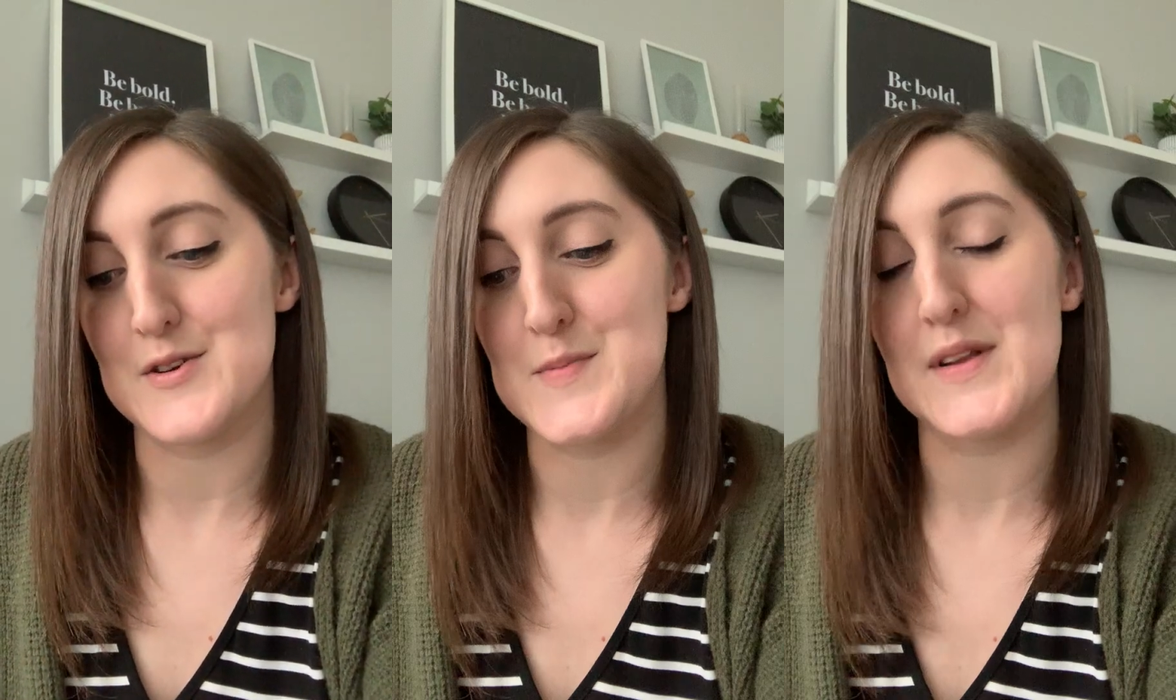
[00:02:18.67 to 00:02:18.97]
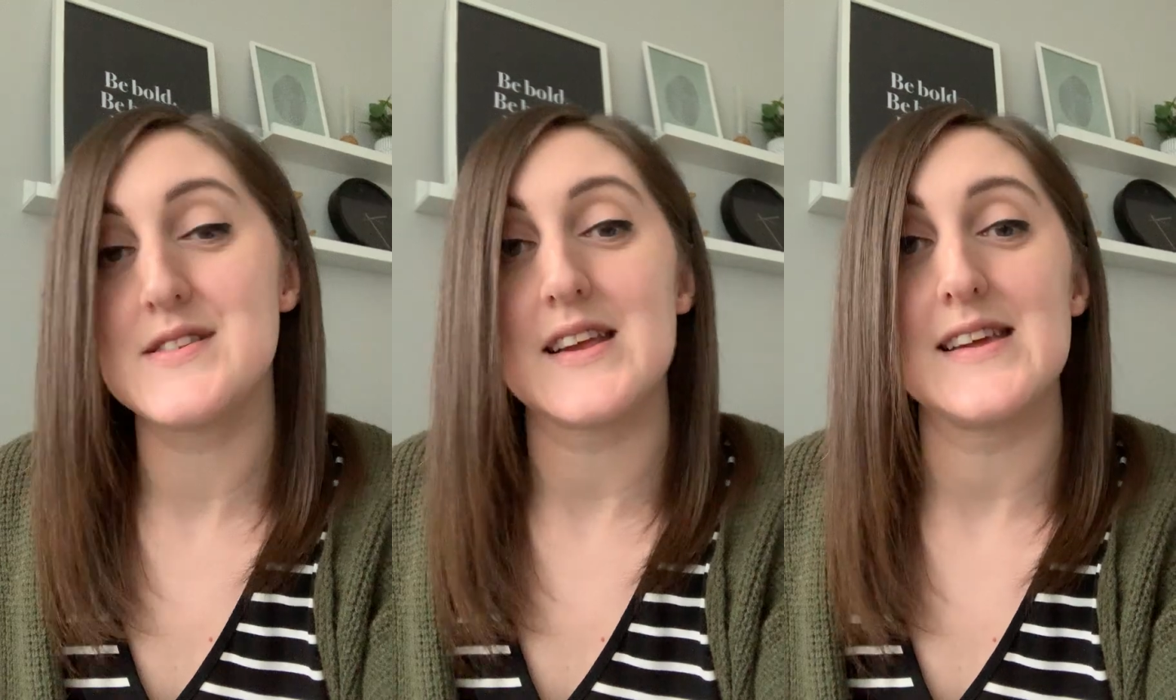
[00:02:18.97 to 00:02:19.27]

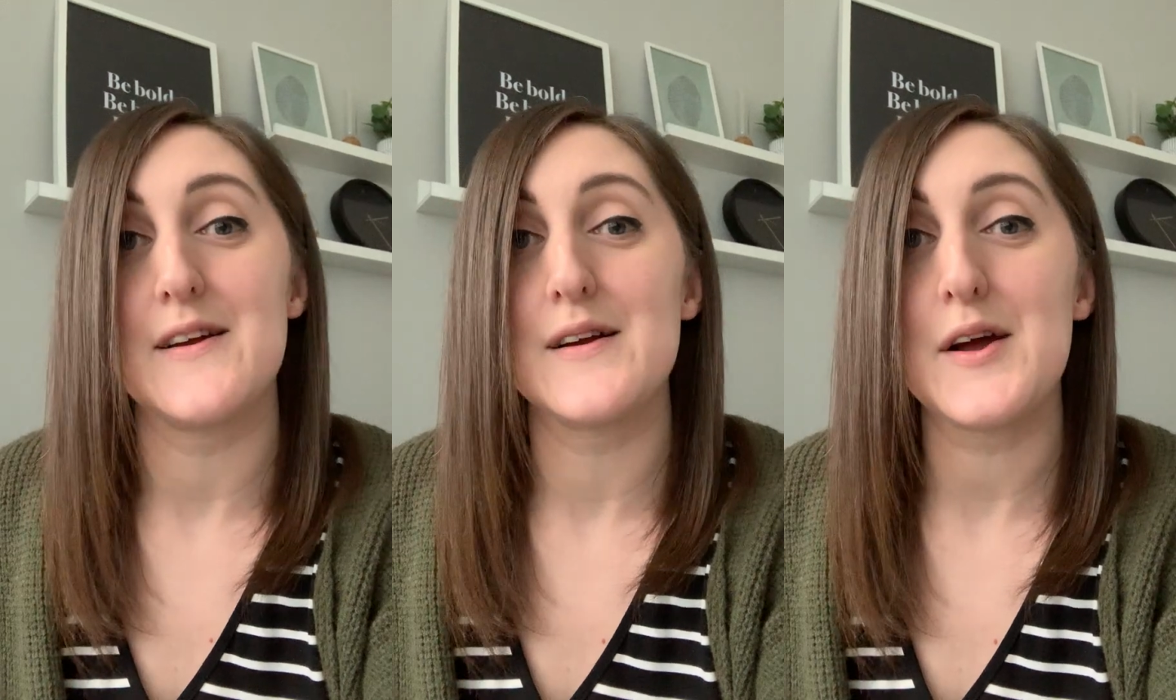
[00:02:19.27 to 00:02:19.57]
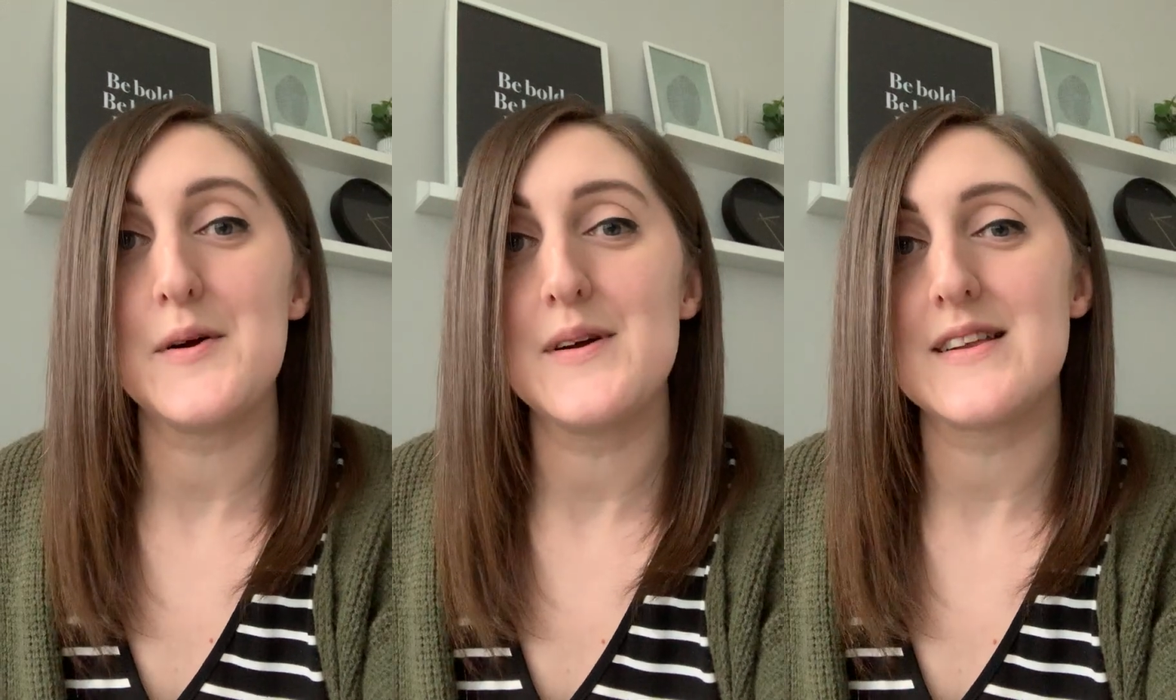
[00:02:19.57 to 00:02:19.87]
months, like a year
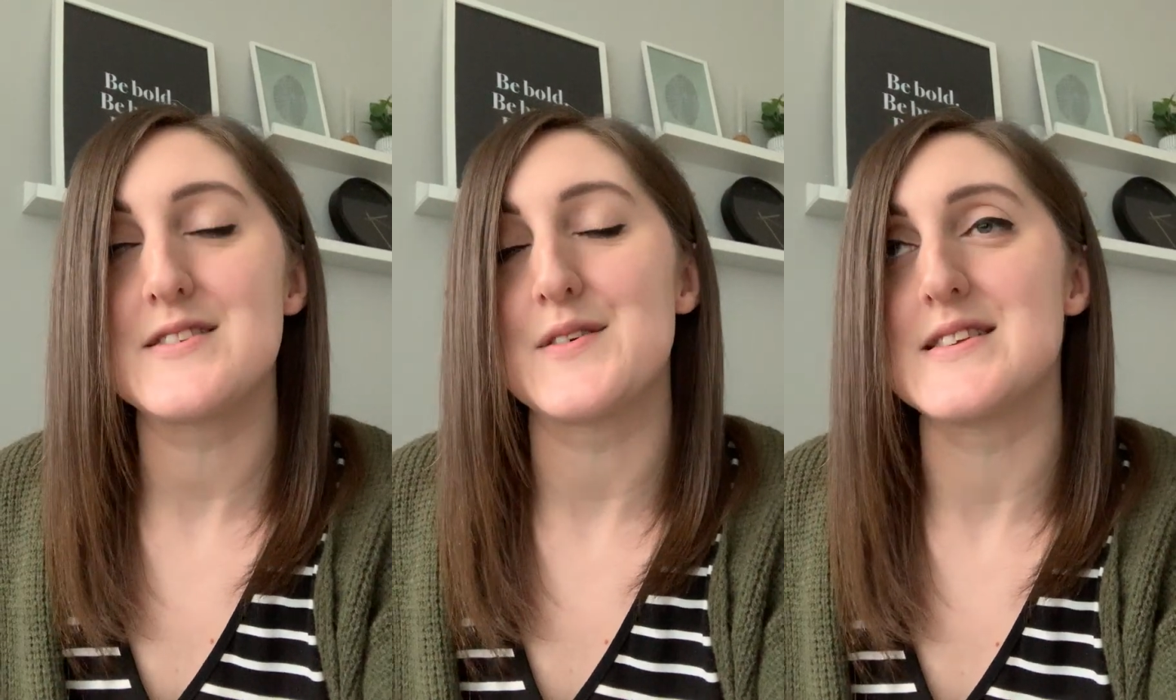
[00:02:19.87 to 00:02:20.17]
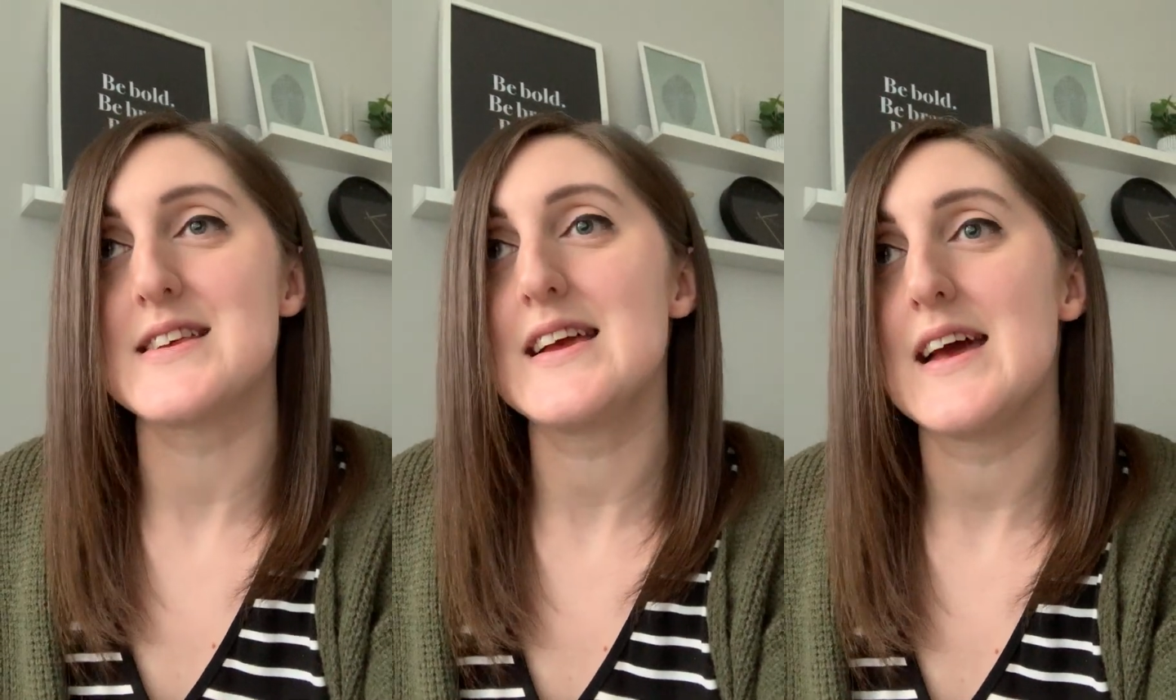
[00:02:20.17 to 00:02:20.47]
ago. It's crazy.